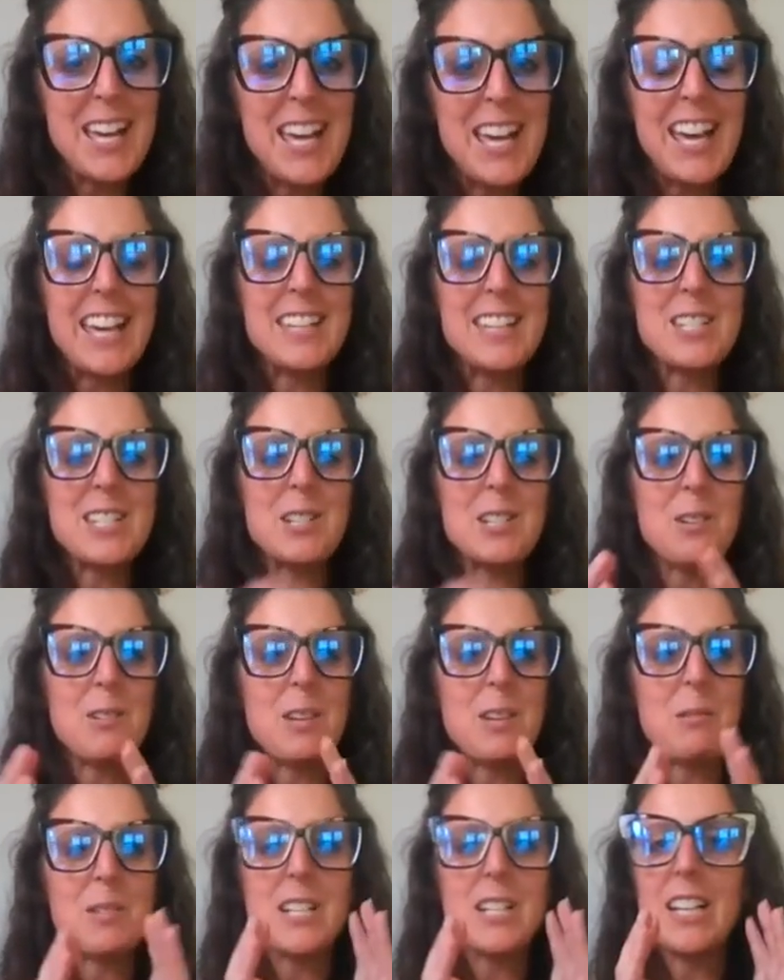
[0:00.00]
And so
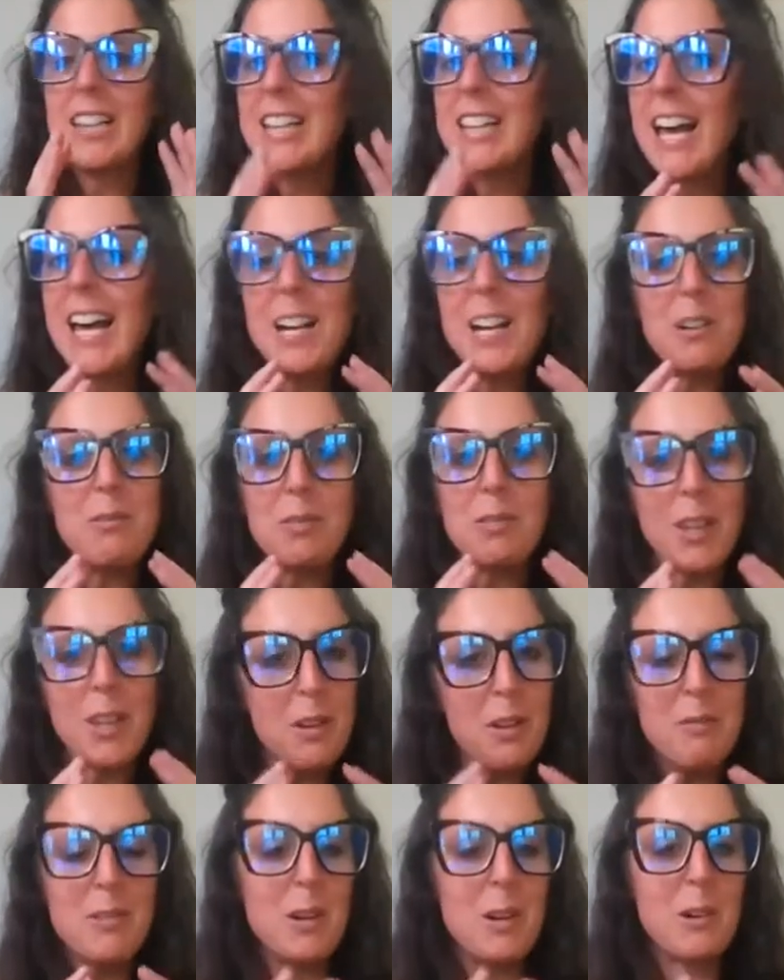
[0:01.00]
there was a lot of
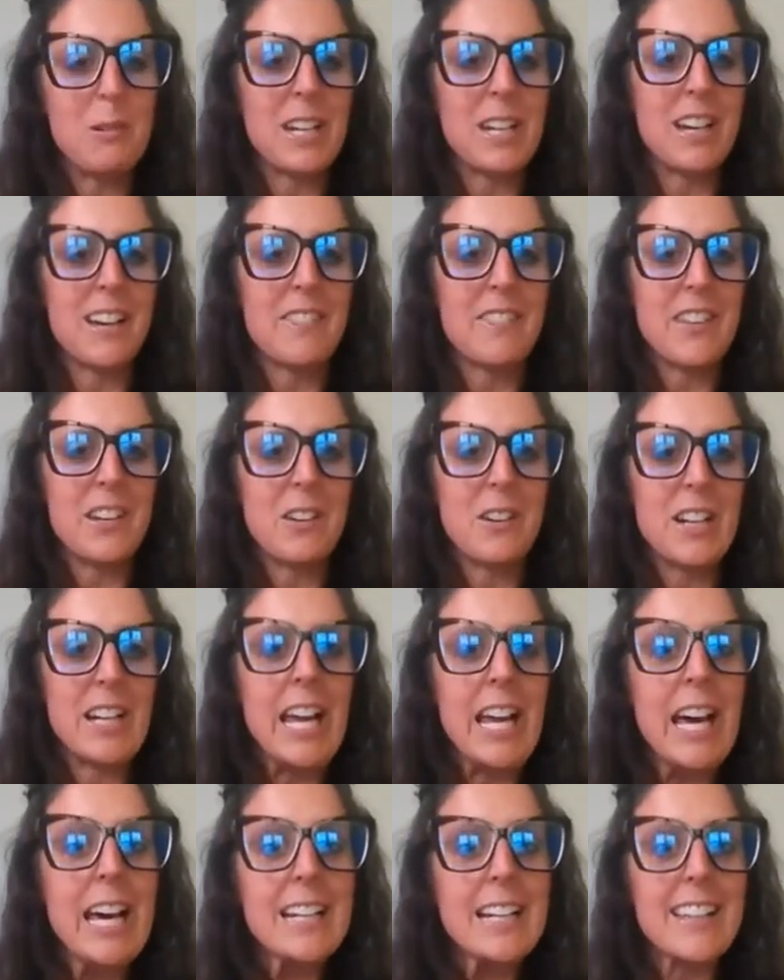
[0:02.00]
love going on there and
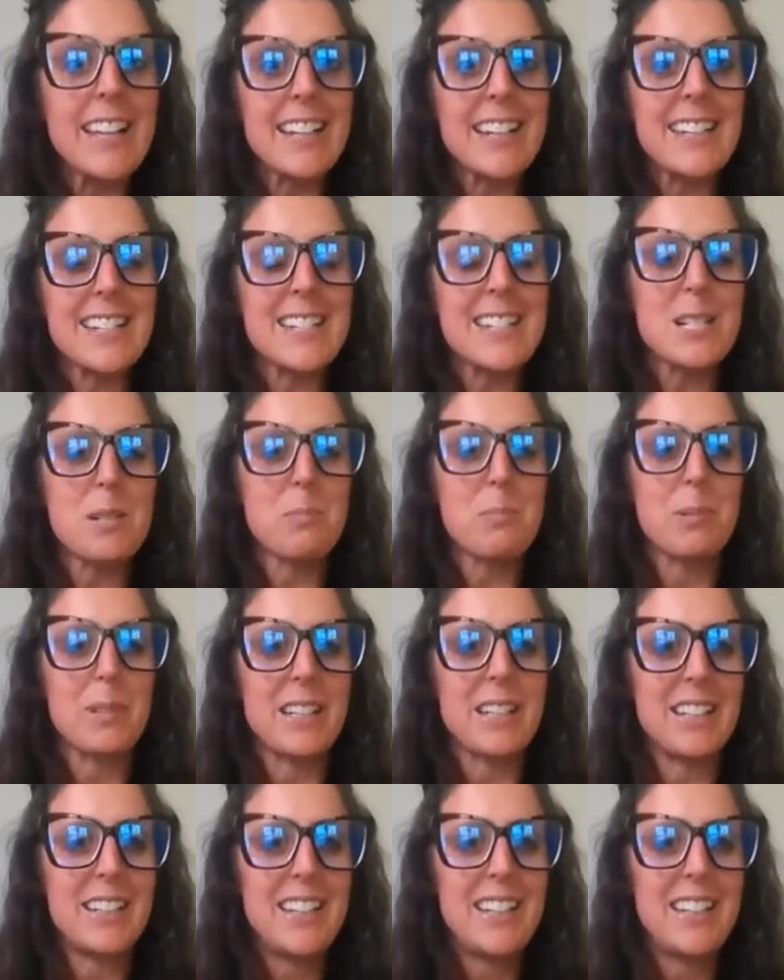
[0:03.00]
not a lot of discipline.